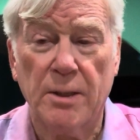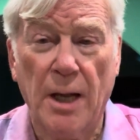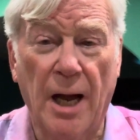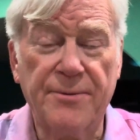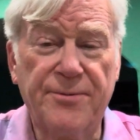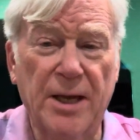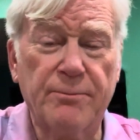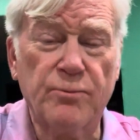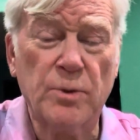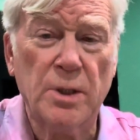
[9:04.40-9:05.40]
I think
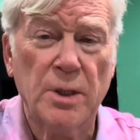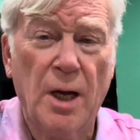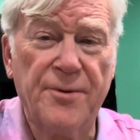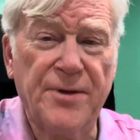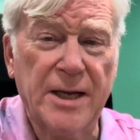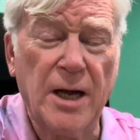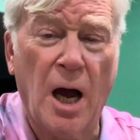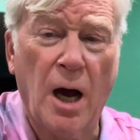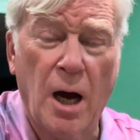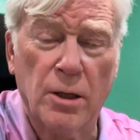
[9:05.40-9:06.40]

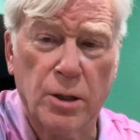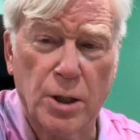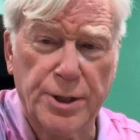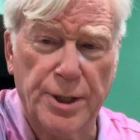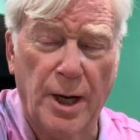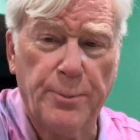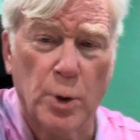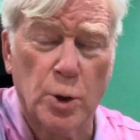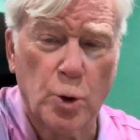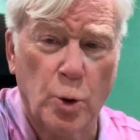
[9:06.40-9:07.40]
I'll look it up
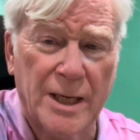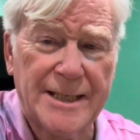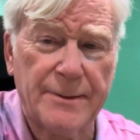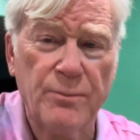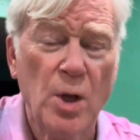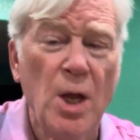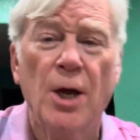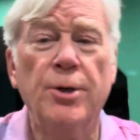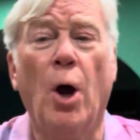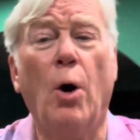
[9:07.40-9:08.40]
real quick.
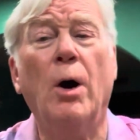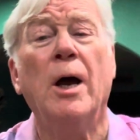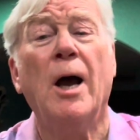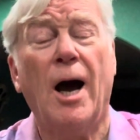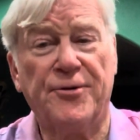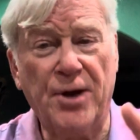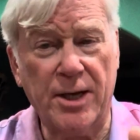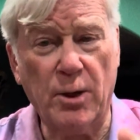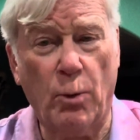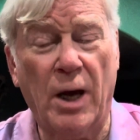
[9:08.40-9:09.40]
No, I'll tell
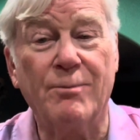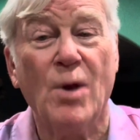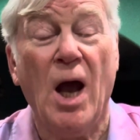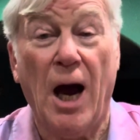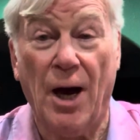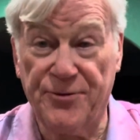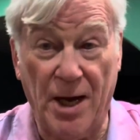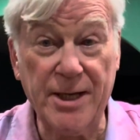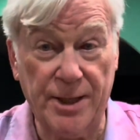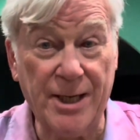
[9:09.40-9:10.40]
you what, I'll
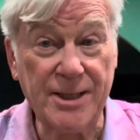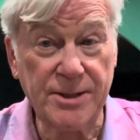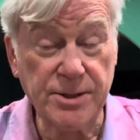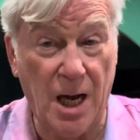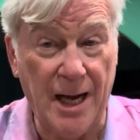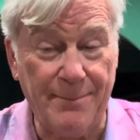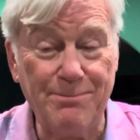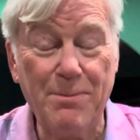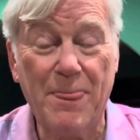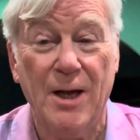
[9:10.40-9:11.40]
tell you next time.
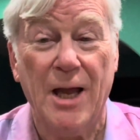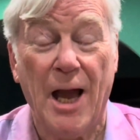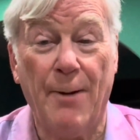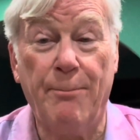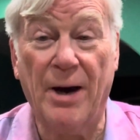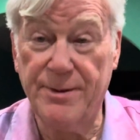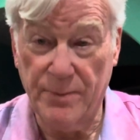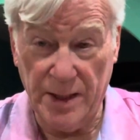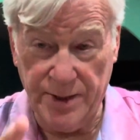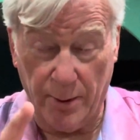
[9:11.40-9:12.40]

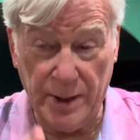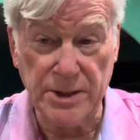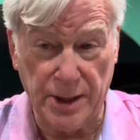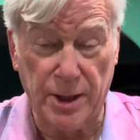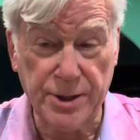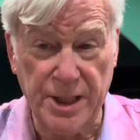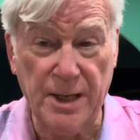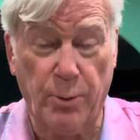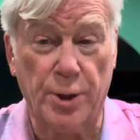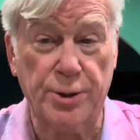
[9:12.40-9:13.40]
But there is a little
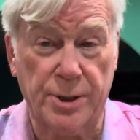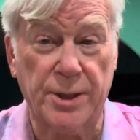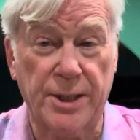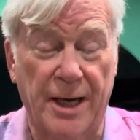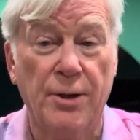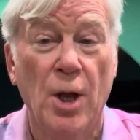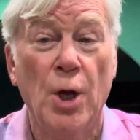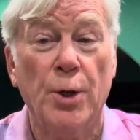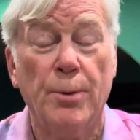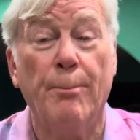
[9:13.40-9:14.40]
keyboard you can get,
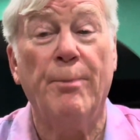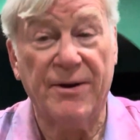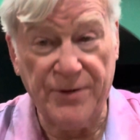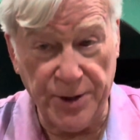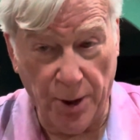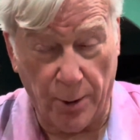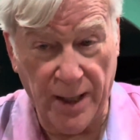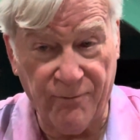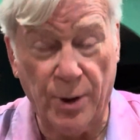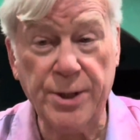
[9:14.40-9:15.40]
but if you don't
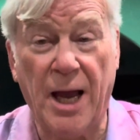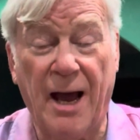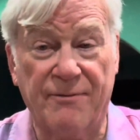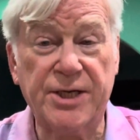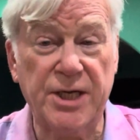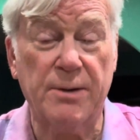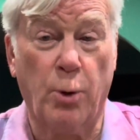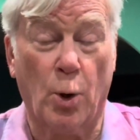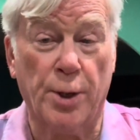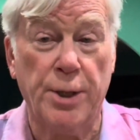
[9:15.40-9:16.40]
have one, you have a
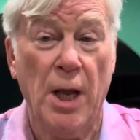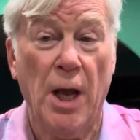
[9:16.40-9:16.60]
keyboard